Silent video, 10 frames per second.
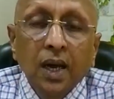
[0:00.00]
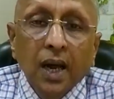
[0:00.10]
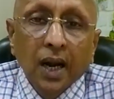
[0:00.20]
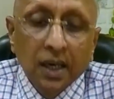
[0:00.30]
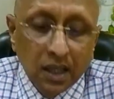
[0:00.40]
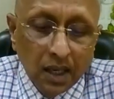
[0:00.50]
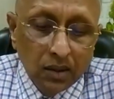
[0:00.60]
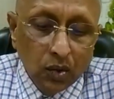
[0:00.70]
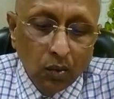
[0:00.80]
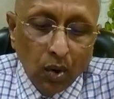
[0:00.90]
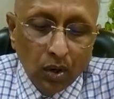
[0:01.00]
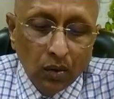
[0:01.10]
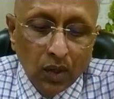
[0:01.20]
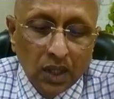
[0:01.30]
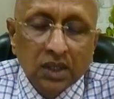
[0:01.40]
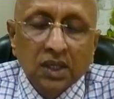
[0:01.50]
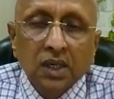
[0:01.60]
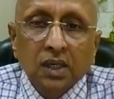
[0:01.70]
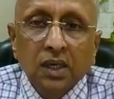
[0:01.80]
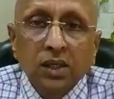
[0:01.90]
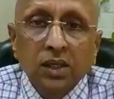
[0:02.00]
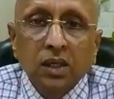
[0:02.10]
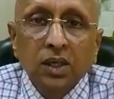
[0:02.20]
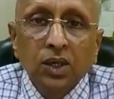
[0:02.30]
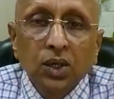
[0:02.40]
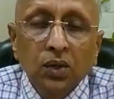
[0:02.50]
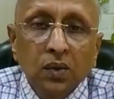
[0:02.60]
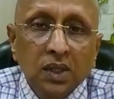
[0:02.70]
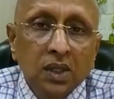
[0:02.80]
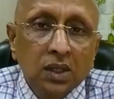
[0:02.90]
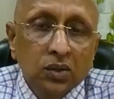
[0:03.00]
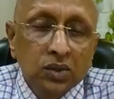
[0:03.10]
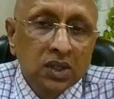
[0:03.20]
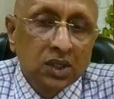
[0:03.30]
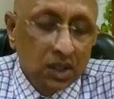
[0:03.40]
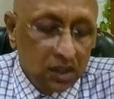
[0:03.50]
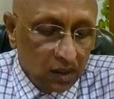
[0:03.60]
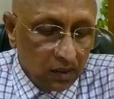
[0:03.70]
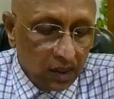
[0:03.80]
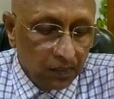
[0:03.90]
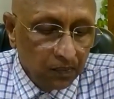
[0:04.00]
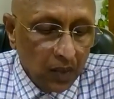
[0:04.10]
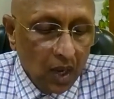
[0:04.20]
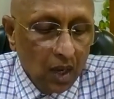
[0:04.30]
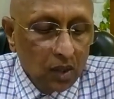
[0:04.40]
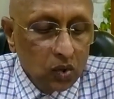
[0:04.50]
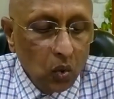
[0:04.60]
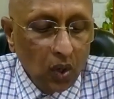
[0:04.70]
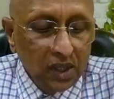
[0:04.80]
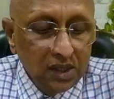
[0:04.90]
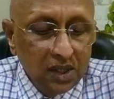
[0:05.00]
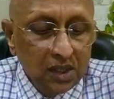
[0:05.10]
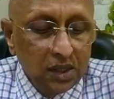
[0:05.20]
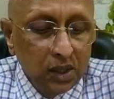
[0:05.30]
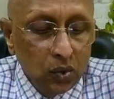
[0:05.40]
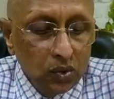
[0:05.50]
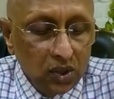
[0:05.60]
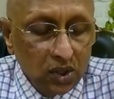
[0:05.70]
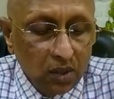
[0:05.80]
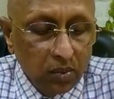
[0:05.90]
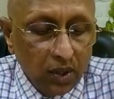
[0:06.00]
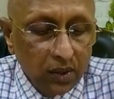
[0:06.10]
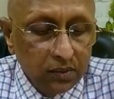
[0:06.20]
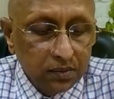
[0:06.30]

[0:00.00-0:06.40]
And then tomorrow we'll continue with the 267. So what he says in 265?